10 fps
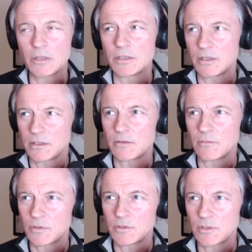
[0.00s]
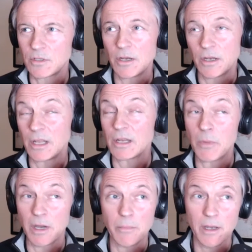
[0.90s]
it is still an
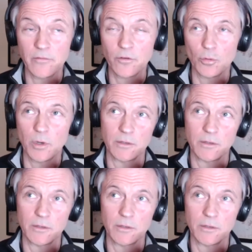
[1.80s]
enigma in my view, but